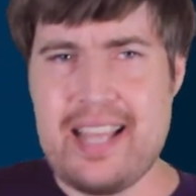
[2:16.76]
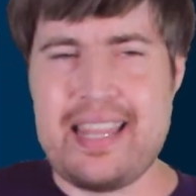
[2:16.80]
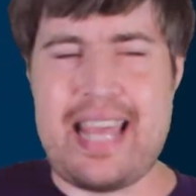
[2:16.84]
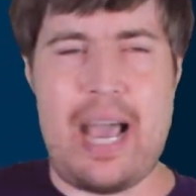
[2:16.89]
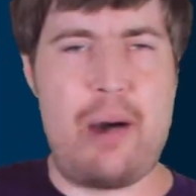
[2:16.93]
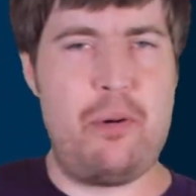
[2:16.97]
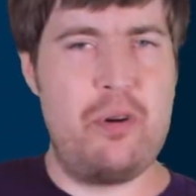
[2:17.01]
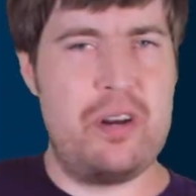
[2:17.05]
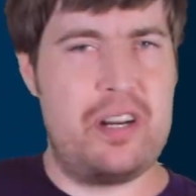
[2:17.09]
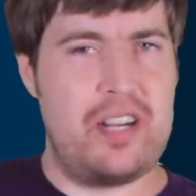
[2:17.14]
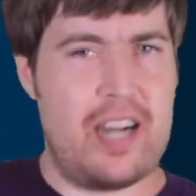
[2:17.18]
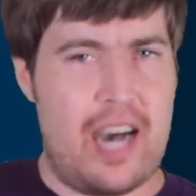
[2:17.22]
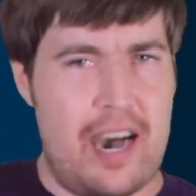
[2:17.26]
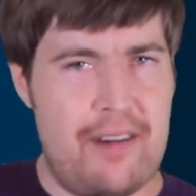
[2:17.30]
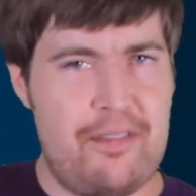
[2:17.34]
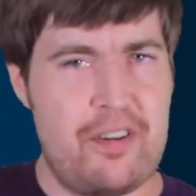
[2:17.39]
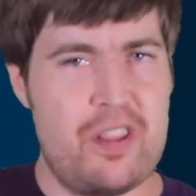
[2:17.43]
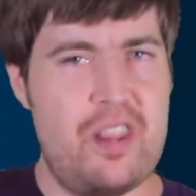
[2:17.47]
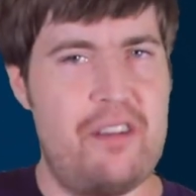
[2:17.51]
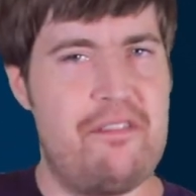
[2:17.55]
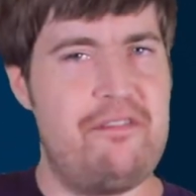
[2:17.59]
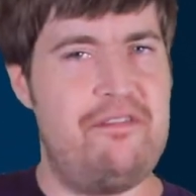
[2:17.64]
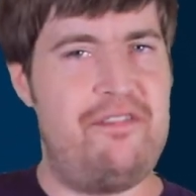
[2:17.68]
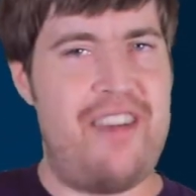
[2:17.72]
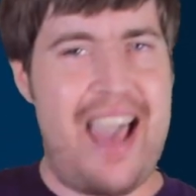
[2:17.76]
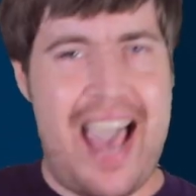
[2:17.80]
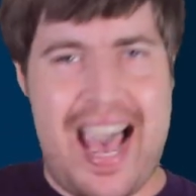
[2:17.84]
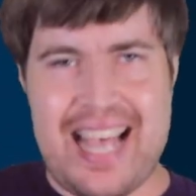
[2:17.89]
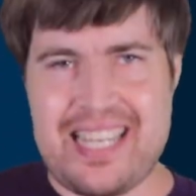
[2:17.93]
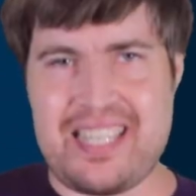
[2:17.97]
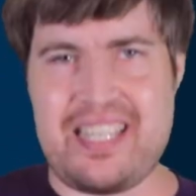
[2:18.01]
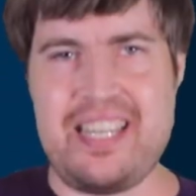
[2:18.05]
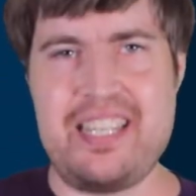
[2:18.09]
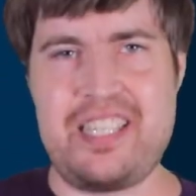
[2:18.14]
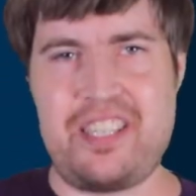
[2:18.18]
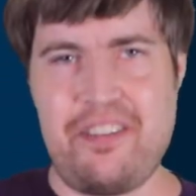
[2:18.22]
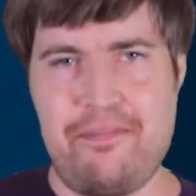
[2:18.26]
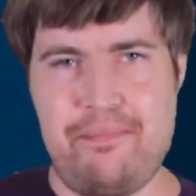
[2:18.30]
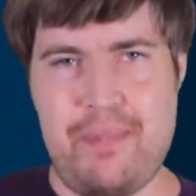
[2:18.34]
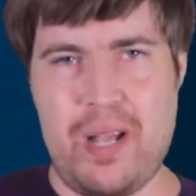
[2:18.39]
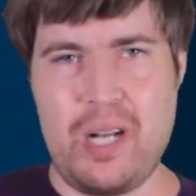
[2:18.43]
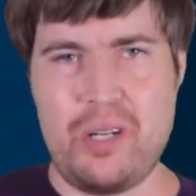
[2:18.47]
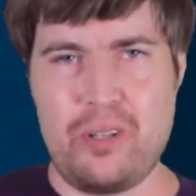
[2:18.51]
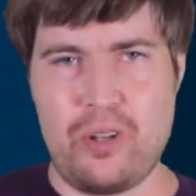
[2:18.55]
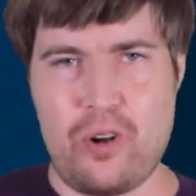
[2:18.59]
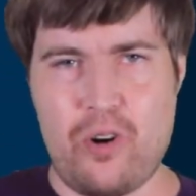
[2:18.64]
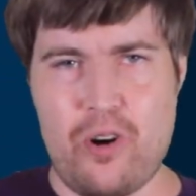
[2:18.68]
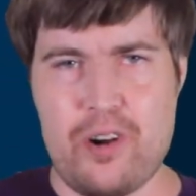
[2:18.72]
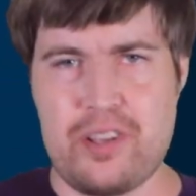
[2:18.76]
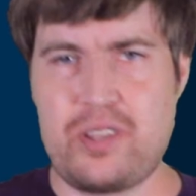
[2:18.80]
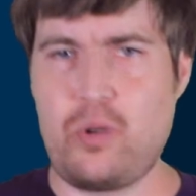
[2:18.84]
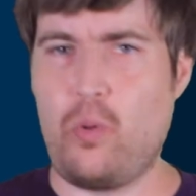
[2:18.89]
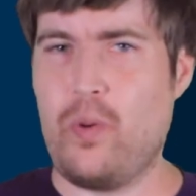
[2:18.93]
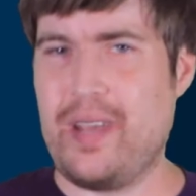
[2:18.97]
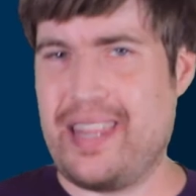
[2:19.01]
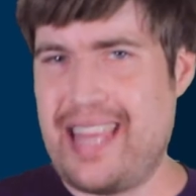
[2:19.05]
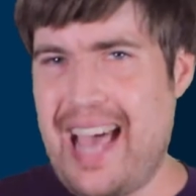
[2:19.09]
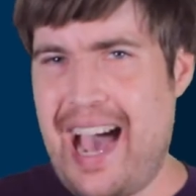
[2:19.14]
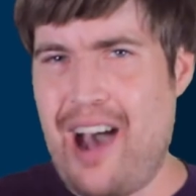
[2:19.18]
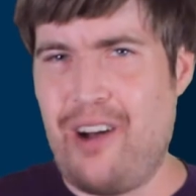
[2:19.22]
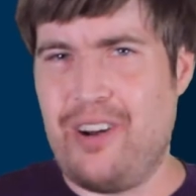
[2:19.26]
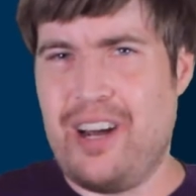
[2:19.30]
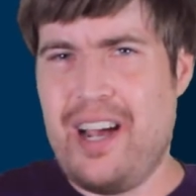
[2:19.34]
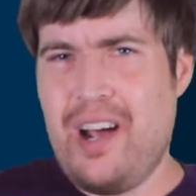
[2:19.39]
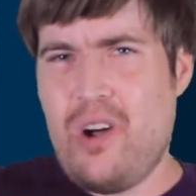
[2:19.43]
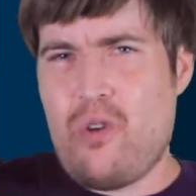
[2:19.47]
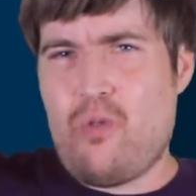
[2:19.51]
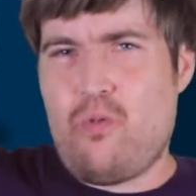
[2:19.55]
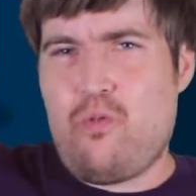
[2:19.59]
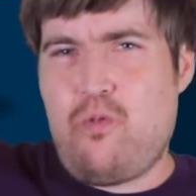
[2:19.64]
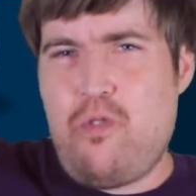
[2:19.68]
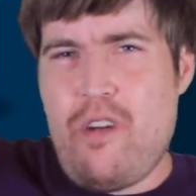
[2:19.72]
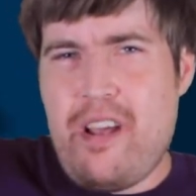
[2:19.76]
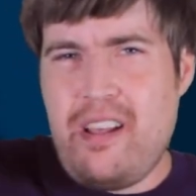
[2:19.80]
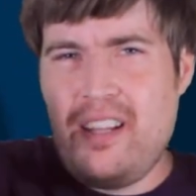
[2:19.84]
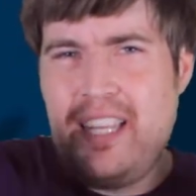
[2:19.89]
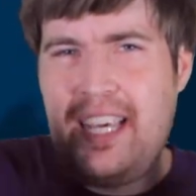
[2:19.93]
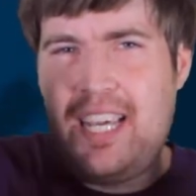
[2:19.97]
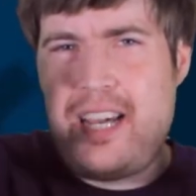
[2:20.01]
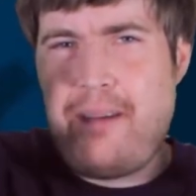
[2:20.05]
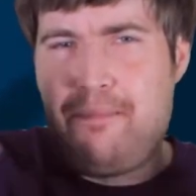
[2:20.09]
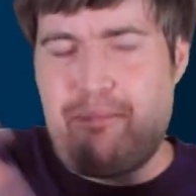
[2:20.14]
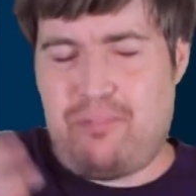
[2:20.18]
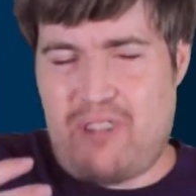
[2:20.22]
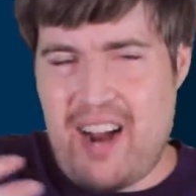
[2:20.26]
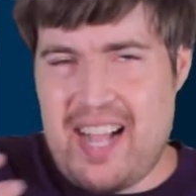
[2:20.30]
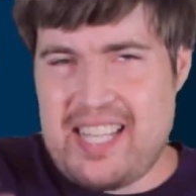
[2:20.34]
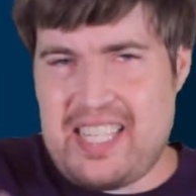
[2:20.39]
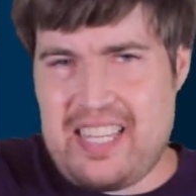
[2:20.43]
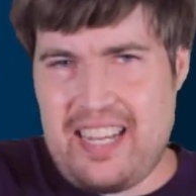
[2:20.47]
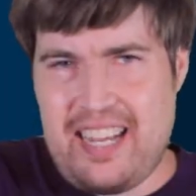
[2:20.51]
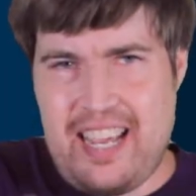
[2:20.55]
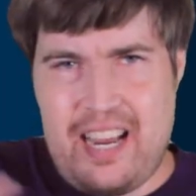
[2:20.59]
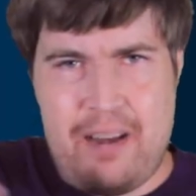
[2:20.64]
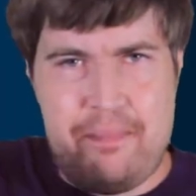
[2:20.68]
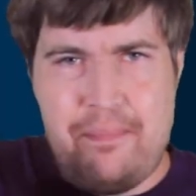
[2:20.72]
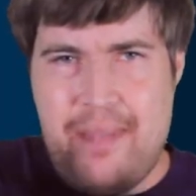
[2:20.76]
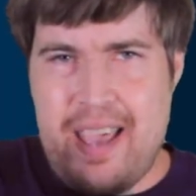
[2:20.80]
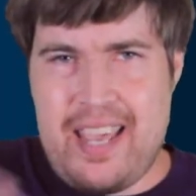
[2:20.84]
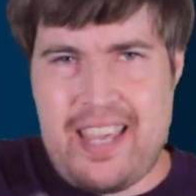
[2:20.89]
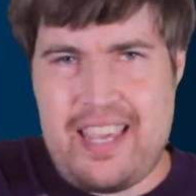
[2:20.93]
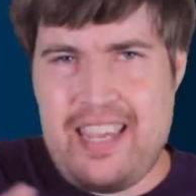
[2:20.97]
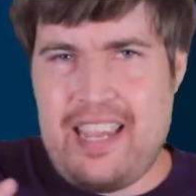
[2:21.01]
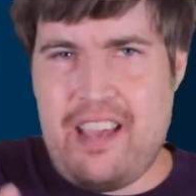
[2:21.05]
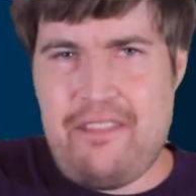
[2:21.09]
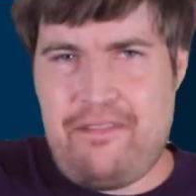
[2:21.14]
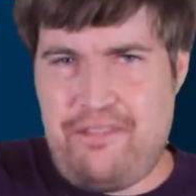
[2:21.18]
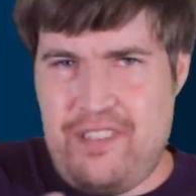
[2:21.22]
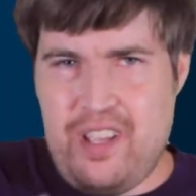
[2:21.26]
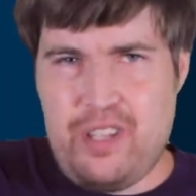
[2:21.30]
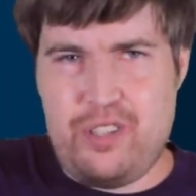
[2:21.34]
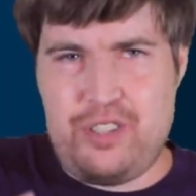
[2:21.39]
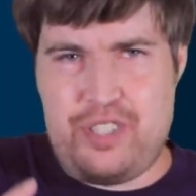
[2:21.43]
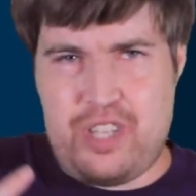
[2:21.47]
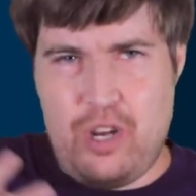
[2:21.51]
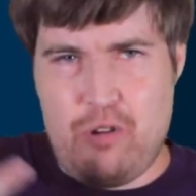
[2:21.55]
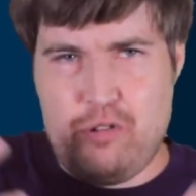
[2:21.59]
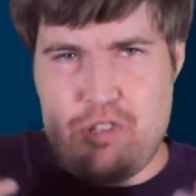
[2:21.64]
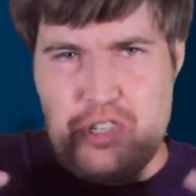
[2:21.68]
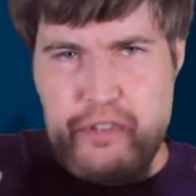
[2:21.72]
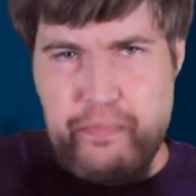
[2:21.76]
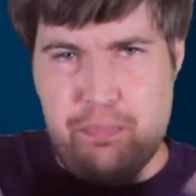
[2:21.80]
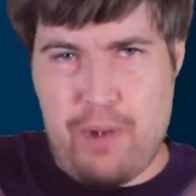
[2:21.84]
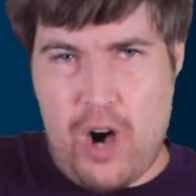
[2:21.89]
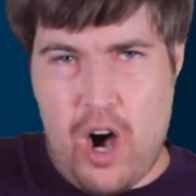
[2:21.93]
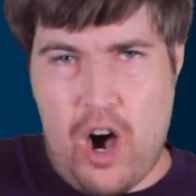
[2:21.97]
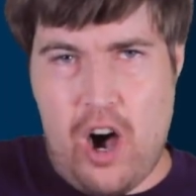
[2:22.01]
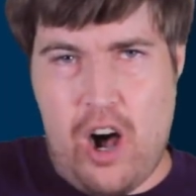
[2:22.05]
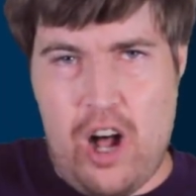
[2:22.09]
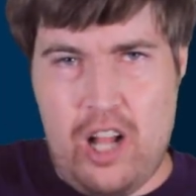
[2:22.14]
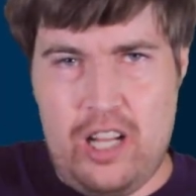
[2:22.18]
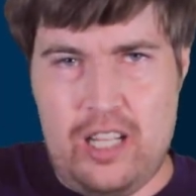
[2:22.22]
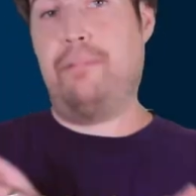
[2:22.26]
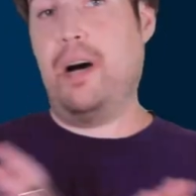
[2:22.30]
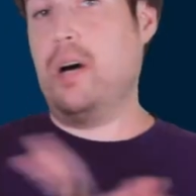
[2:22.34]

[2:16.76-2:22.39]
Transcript: that would cover the vastness of Middle Earth without really compressing it and making it feel so small.